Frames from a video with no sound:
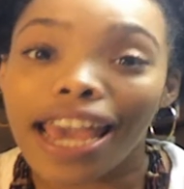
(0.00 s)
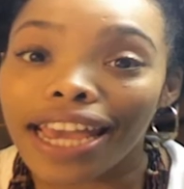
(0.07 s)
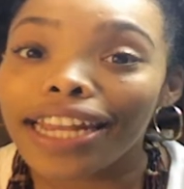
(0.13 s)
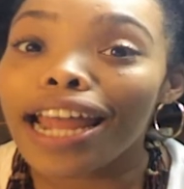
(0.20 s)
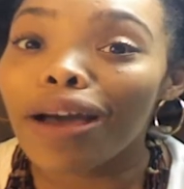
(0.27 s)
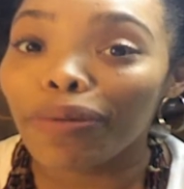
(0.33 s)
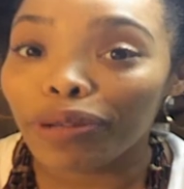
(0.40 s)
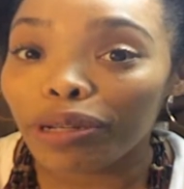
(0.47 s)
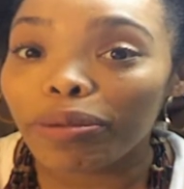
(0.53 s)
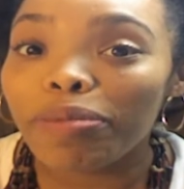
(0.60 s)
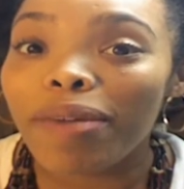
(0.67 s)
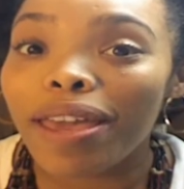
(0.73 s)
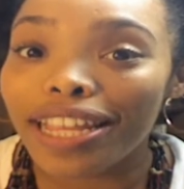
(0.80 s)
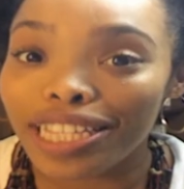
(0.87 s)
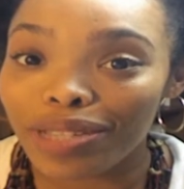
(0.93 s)
And I will be
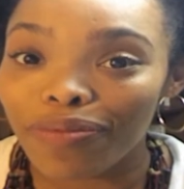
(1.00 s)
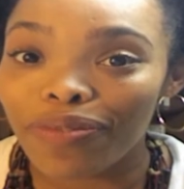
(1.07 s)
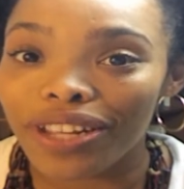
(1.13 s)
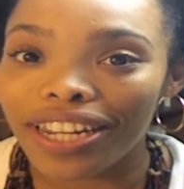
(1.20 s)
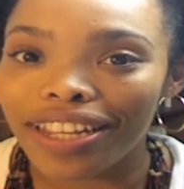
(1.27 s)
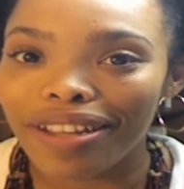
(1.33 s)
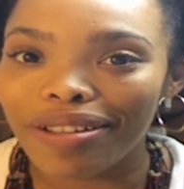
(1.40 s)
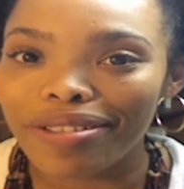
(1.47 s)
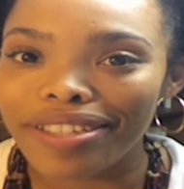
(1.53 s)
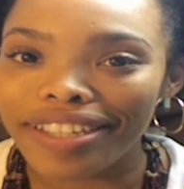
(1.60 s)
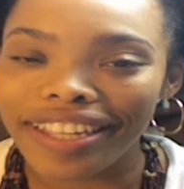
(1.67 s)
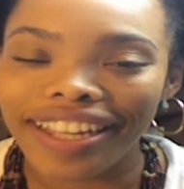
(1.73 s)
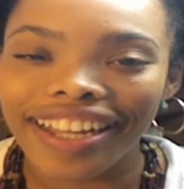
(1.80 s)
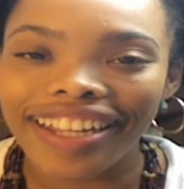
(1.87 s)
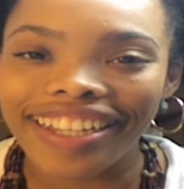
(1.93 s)
making some
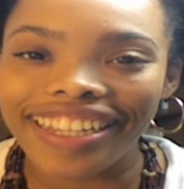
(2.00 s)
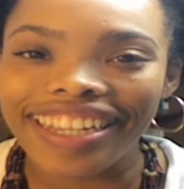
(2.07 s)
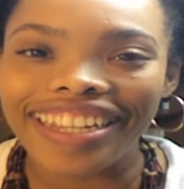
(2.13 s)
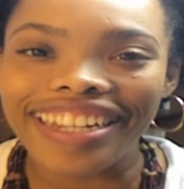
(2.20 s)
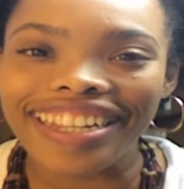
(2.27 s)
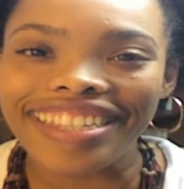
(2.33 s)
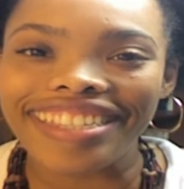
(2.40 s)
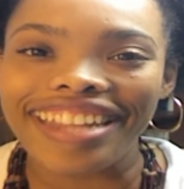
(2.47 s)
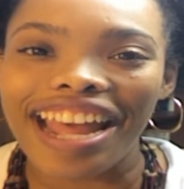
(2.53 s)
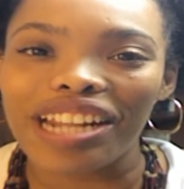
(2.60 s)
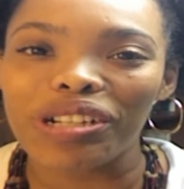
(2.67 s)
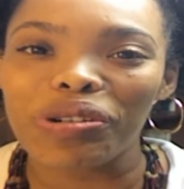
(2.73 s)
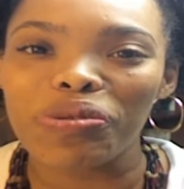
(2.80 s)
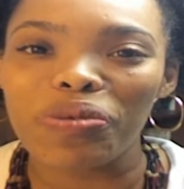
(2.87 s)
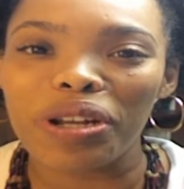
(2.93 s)
videos. Again, it's
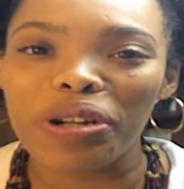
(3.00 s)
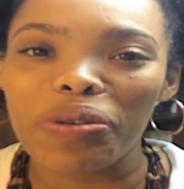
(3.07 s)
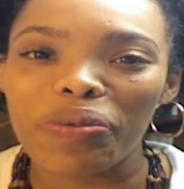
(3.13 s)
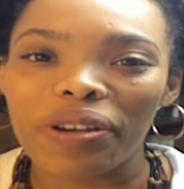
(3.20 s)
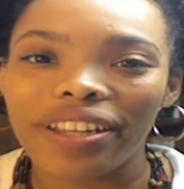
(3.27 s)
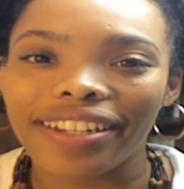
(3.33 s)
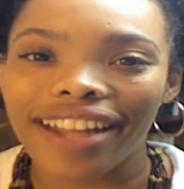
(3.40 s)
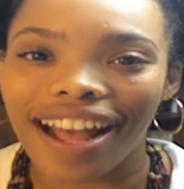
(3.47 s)
Natural 101.